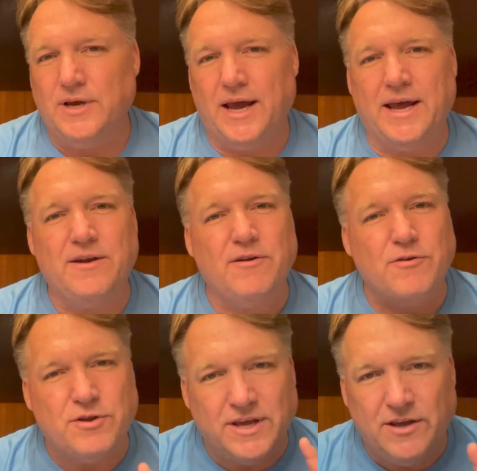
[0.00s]
And
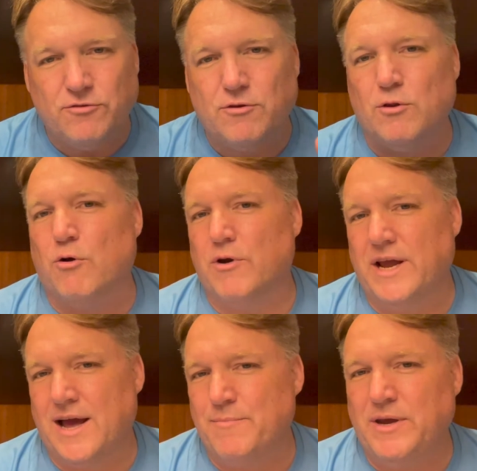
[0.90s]
to his
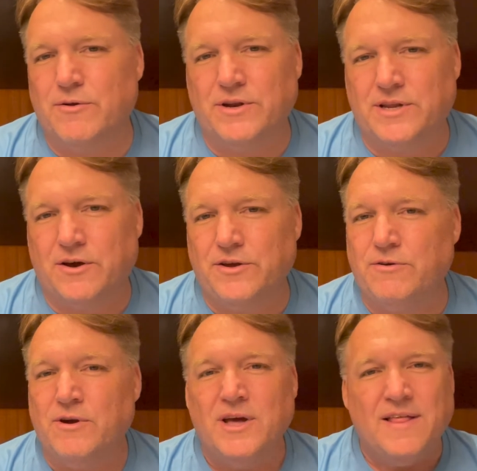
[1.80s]
glory, I'm here to tell
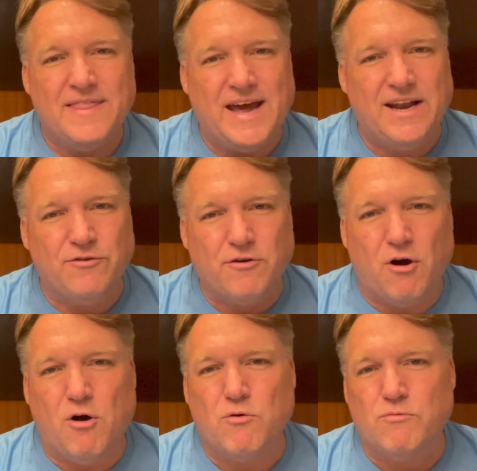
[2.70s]
you that is
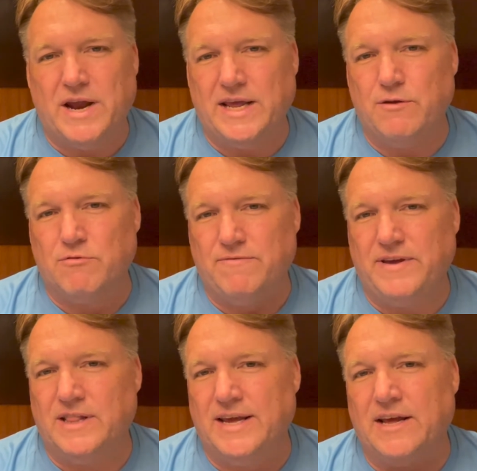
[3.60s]
already
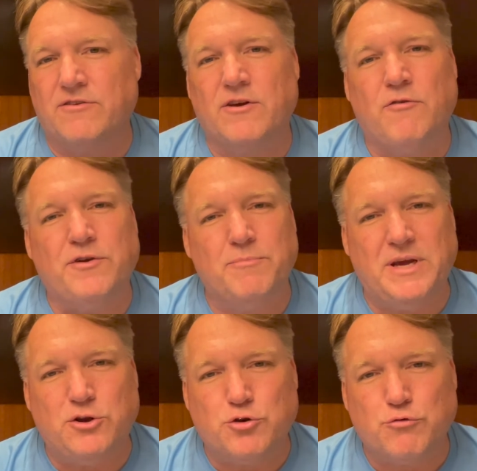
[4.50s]
revealing itself to
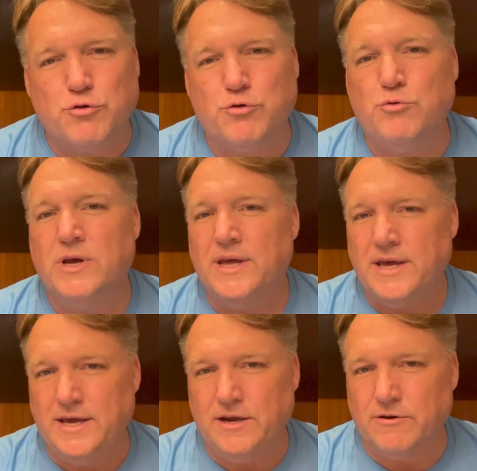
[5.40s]
be true
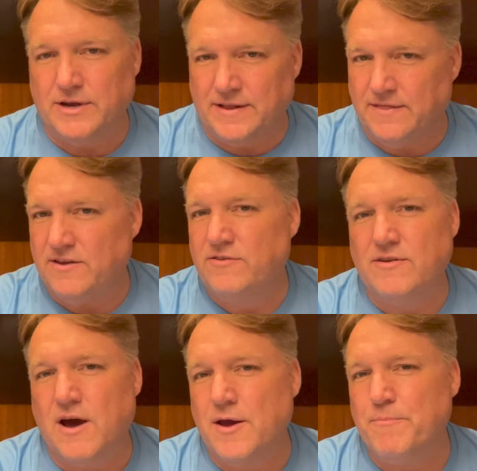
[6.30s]
here in this
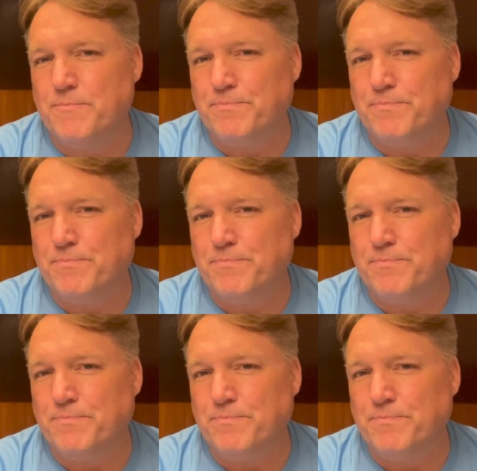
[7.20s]
time.